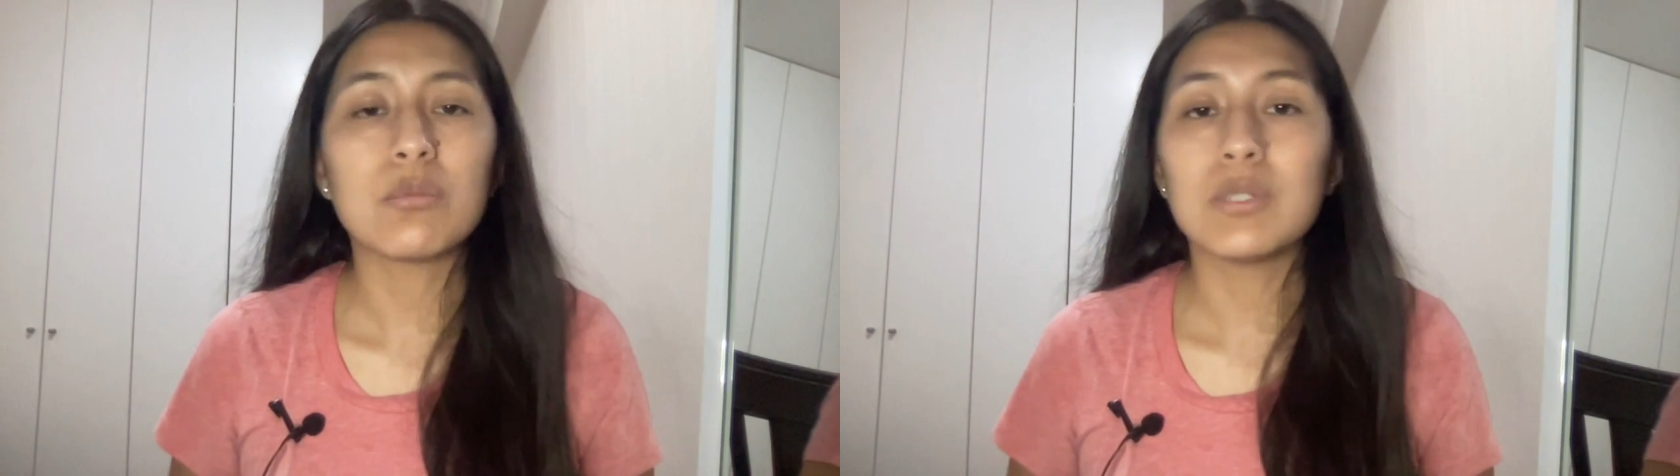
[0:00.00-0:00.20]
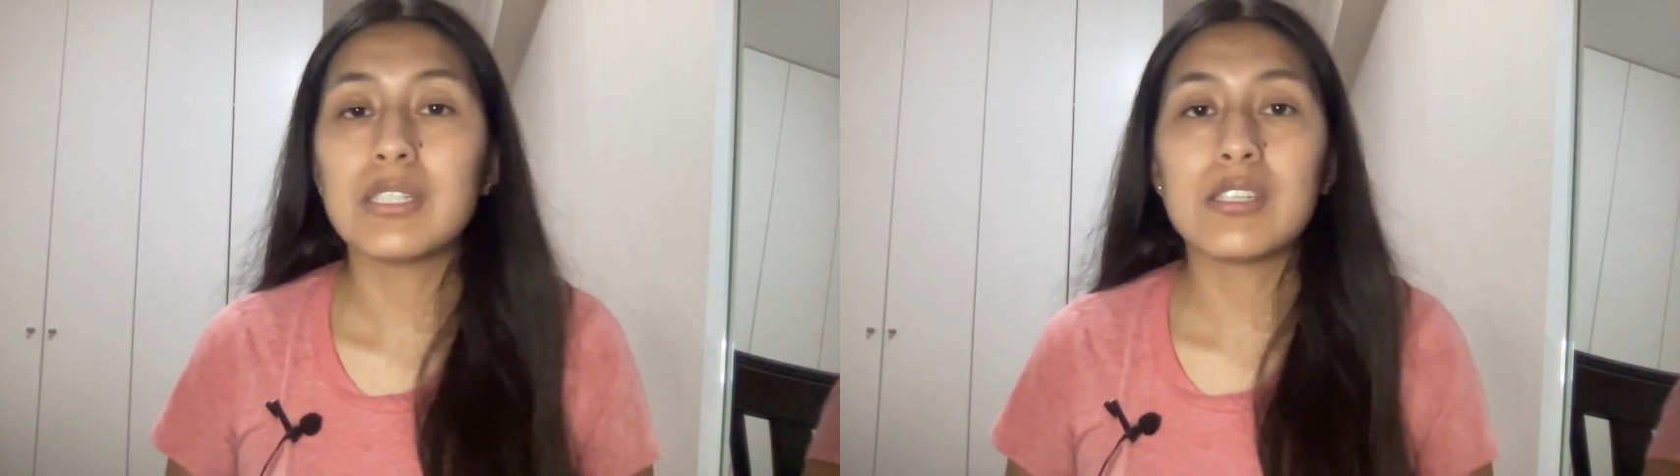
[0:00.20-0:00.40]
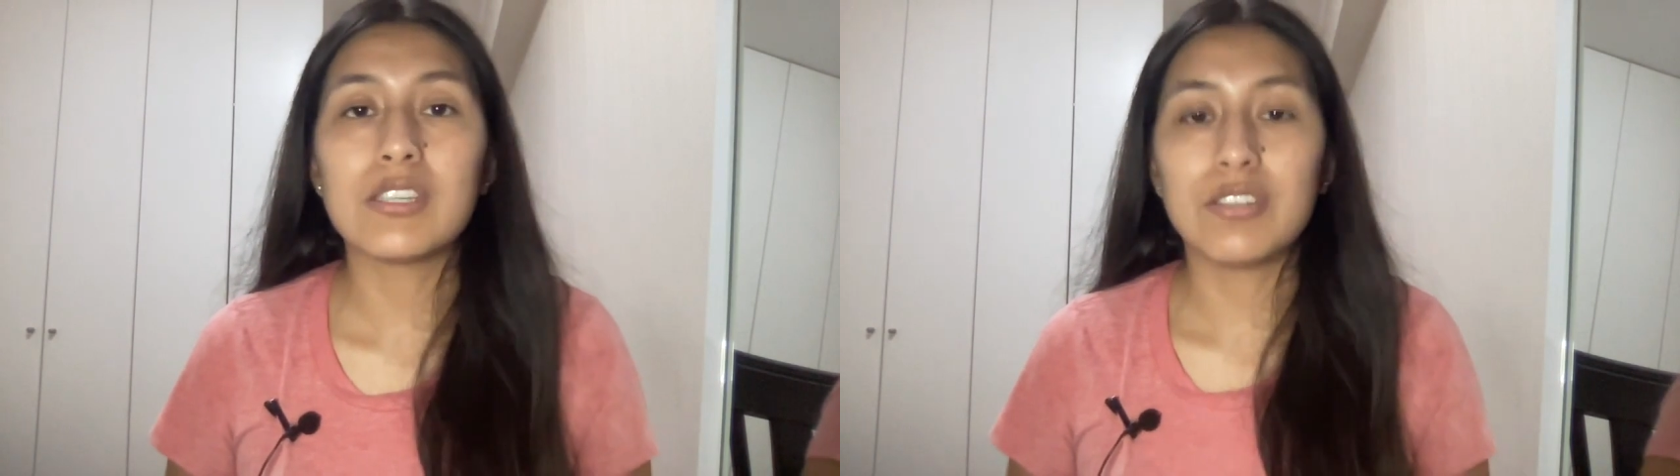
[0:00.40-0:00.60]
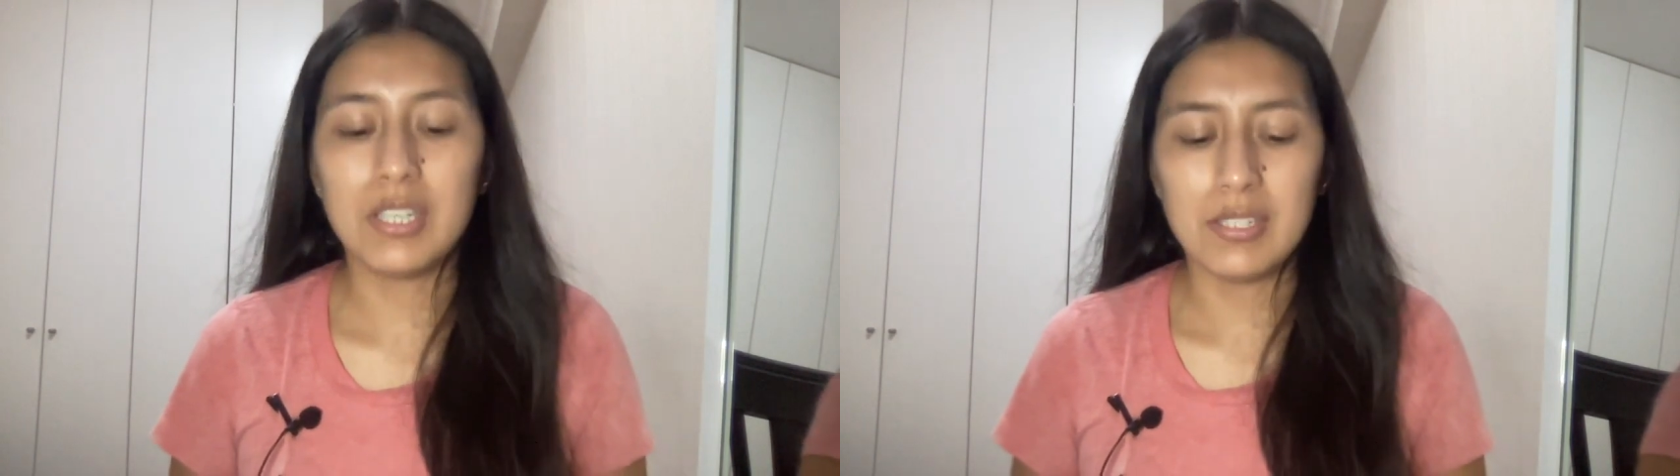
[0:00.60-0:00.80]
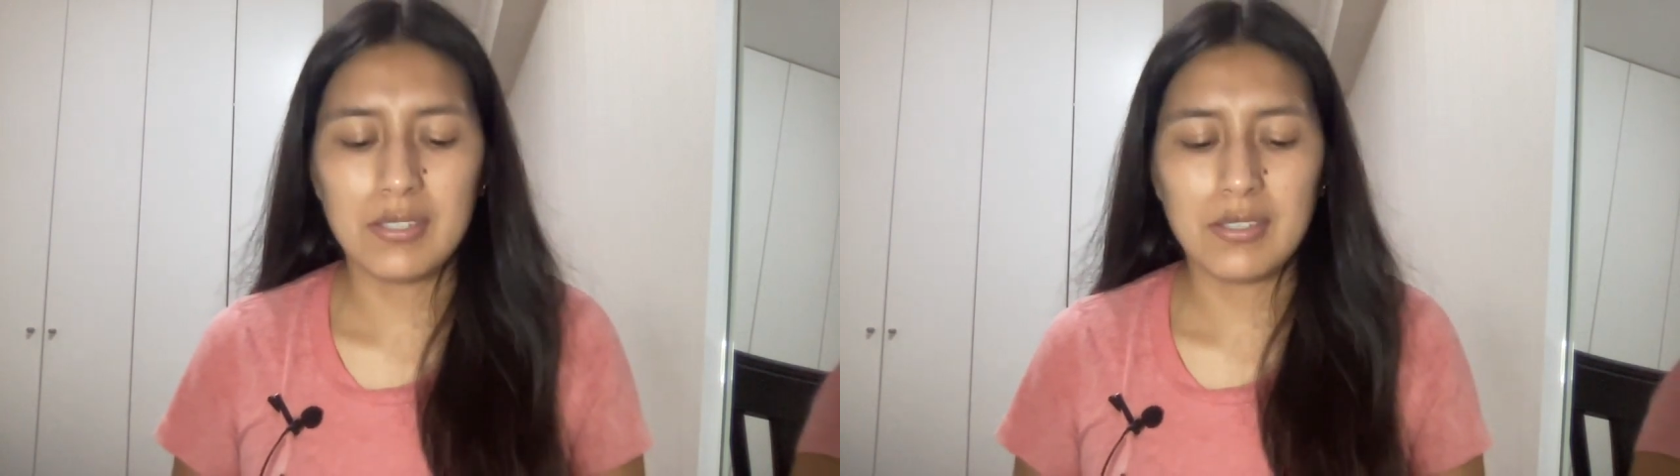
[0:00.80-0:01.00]
a really
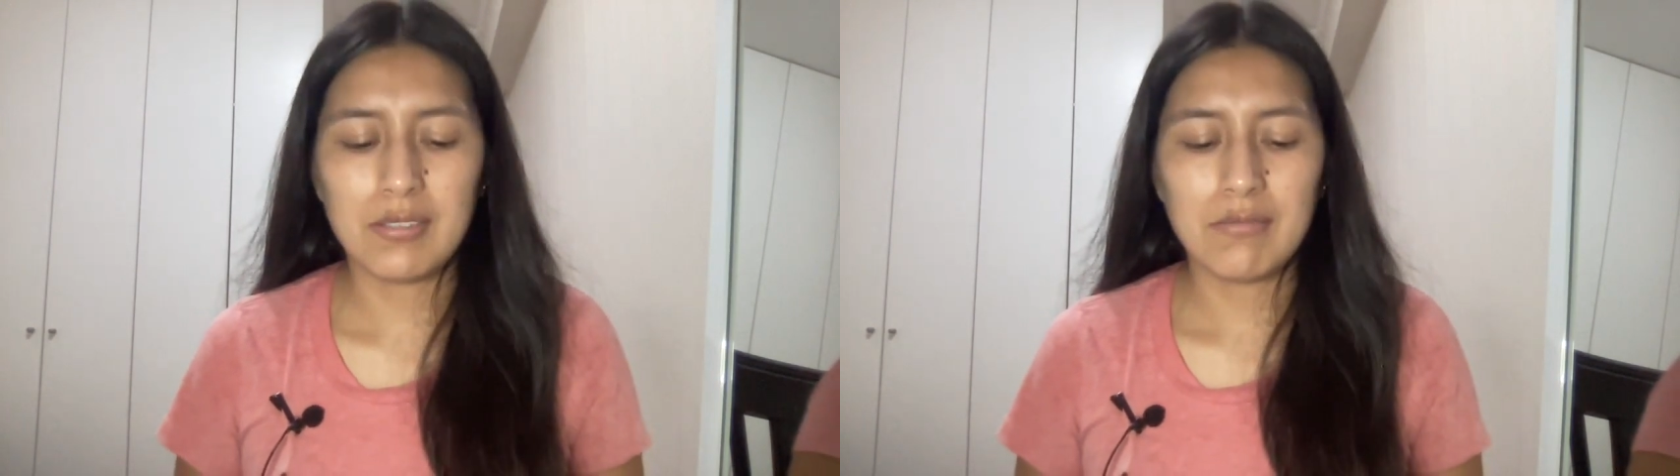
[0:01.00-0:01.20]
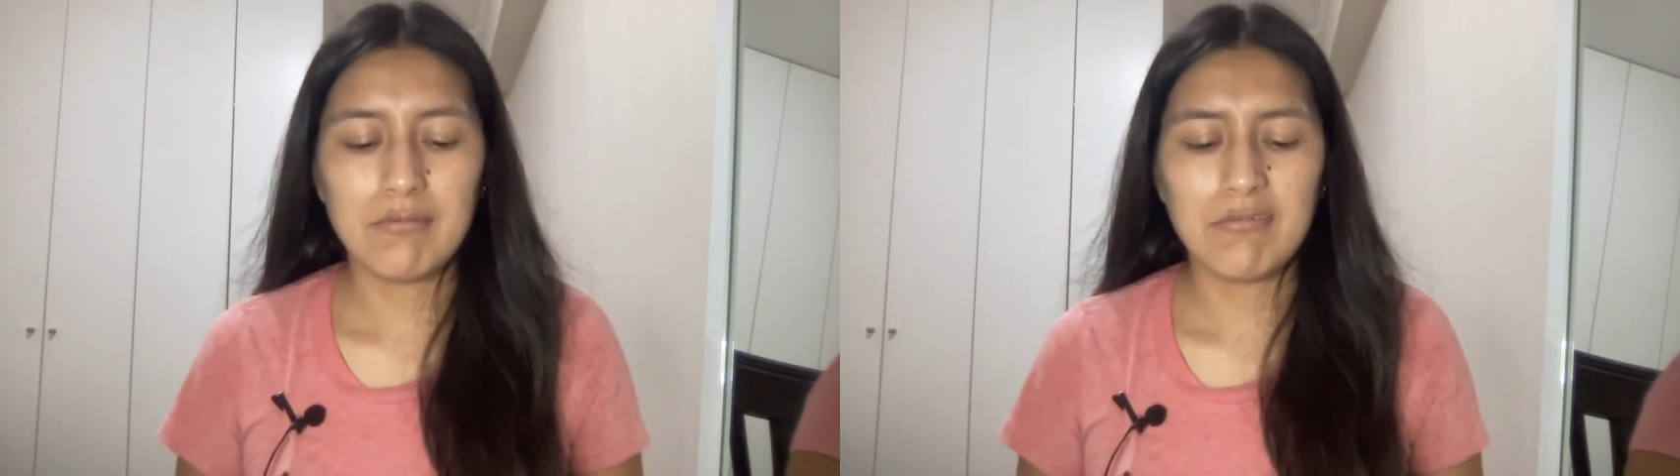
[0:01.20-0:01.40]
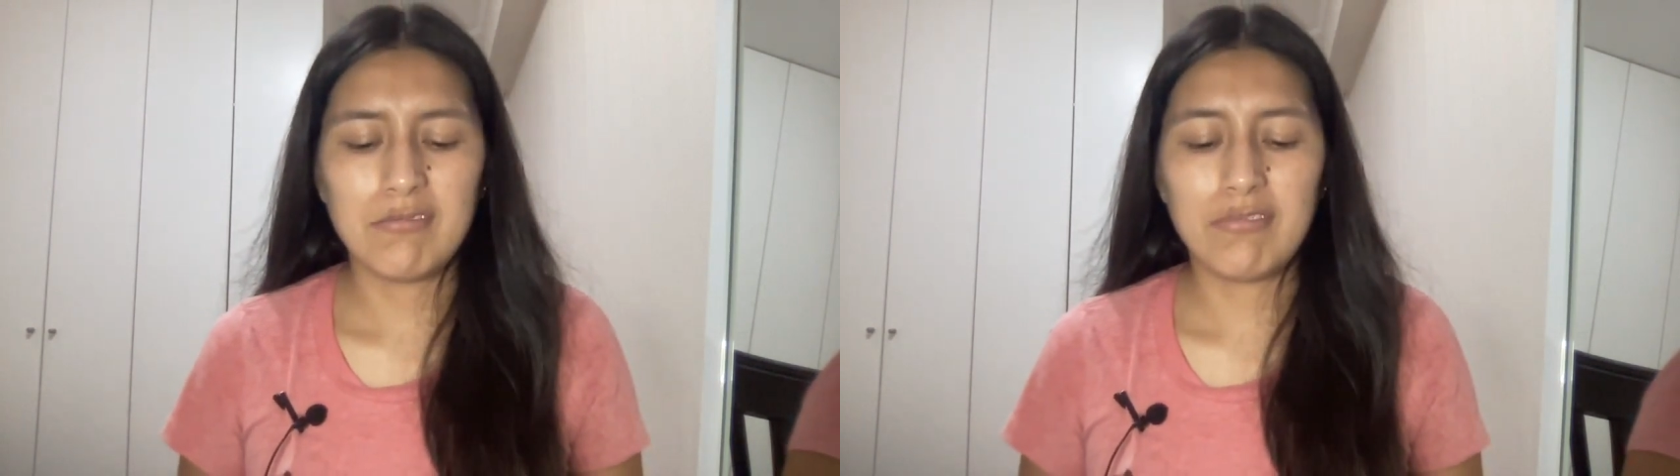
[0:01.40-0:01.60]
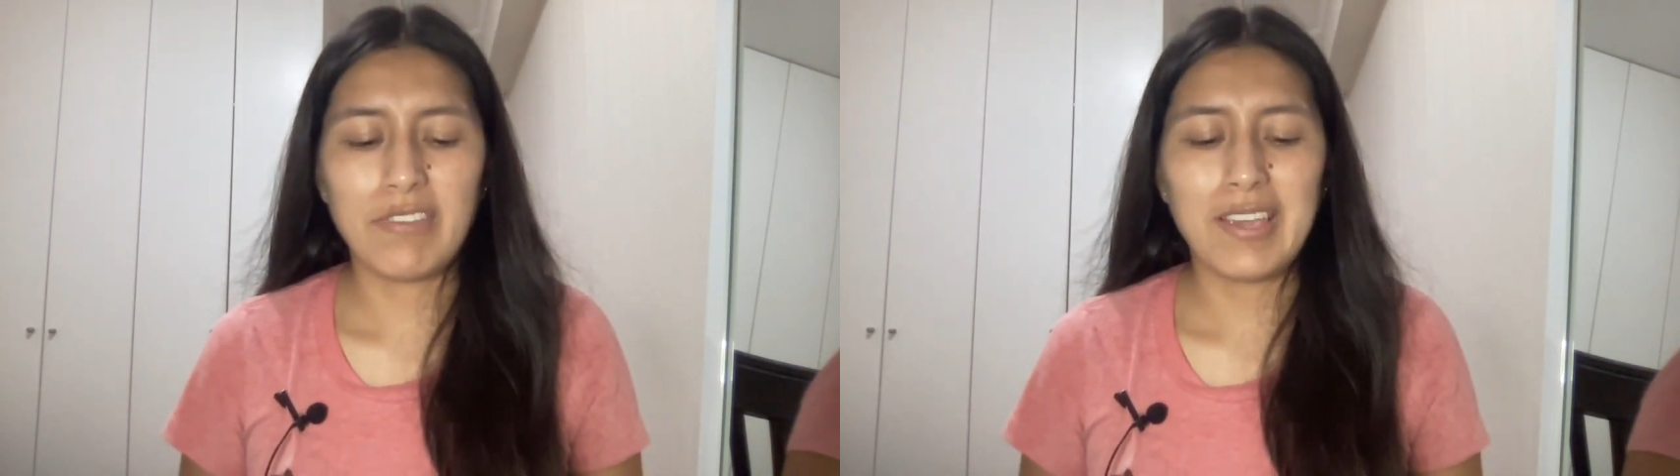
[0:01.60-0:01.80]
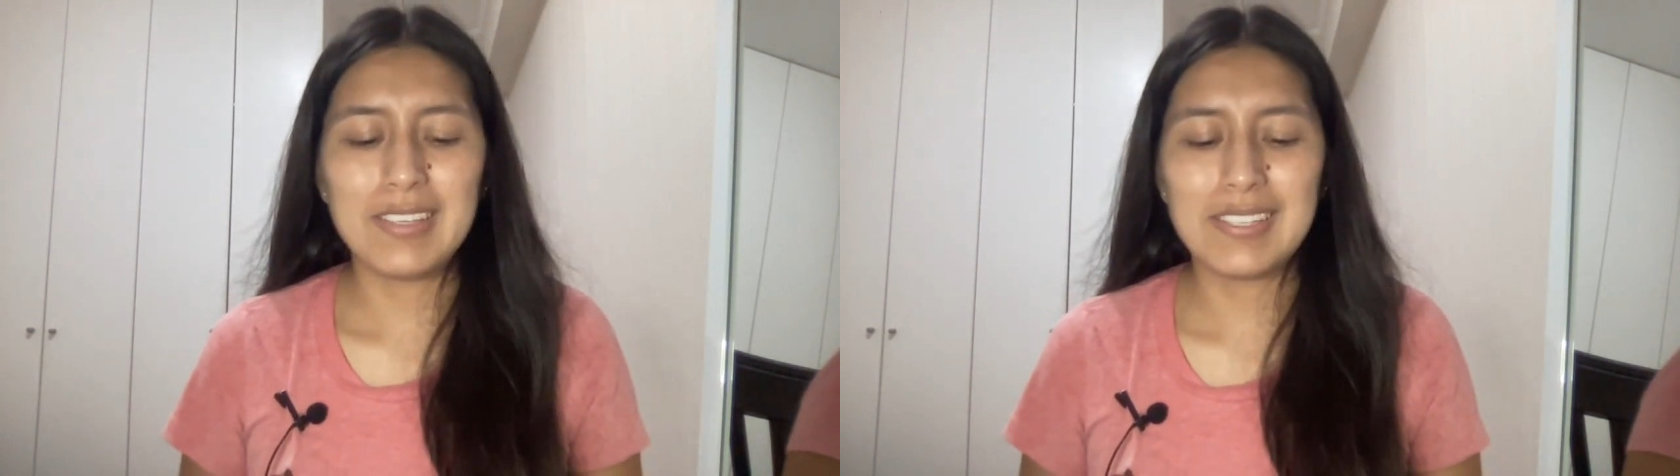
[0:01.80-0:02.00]
serious
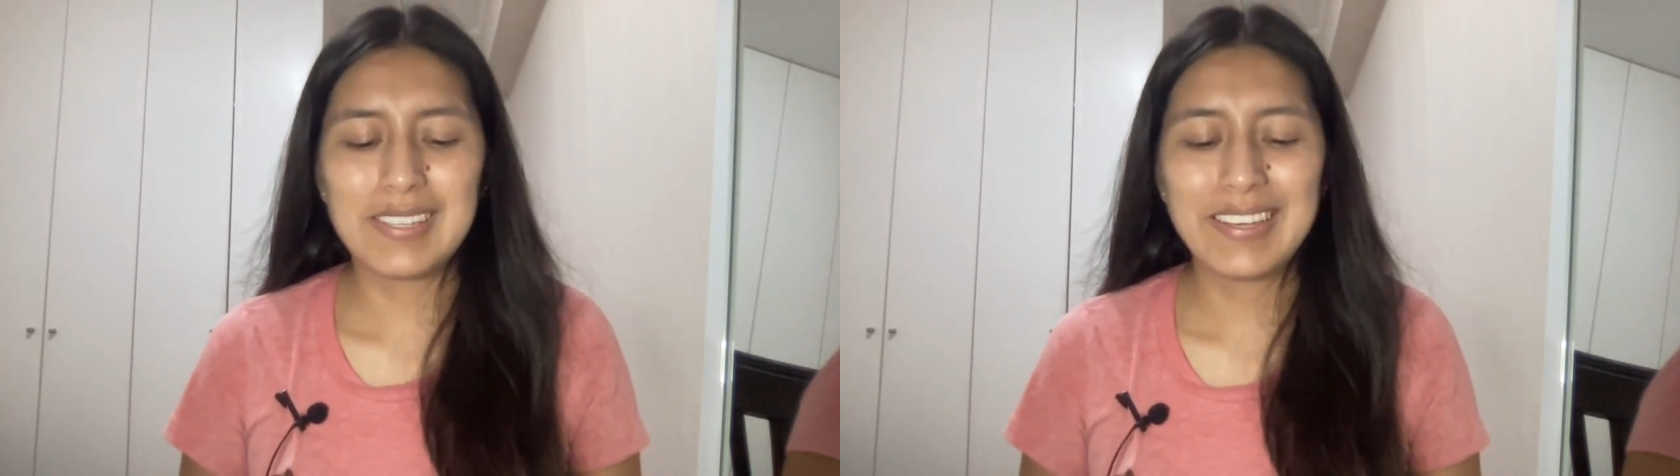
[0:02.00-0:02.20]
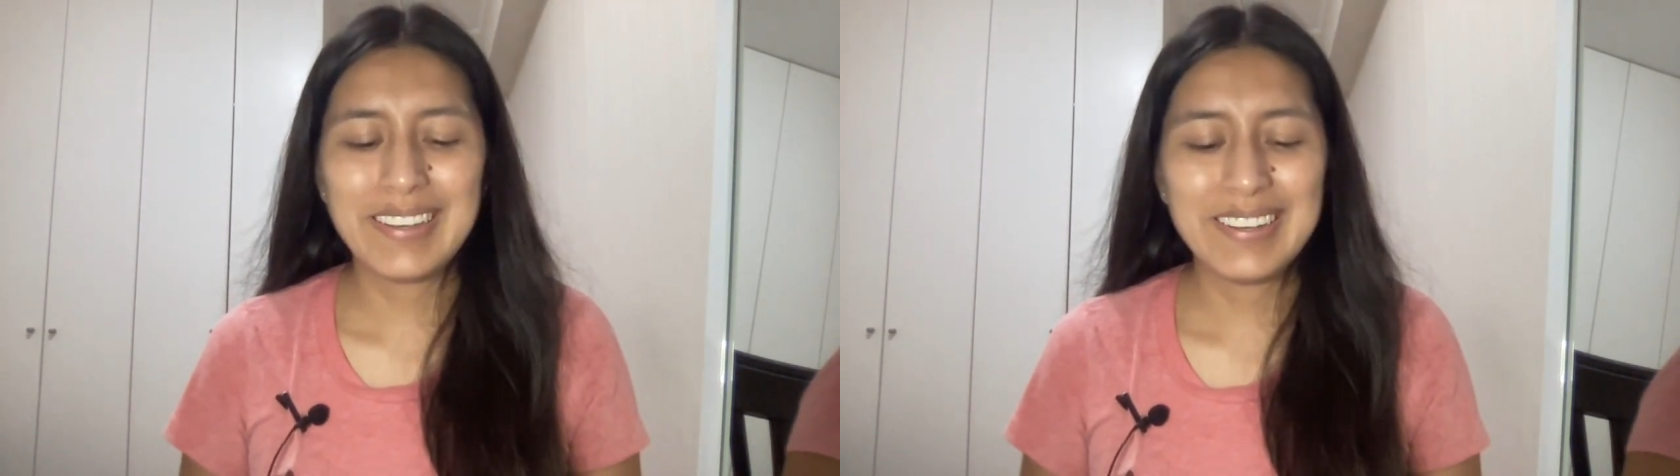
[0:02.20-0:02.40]
face.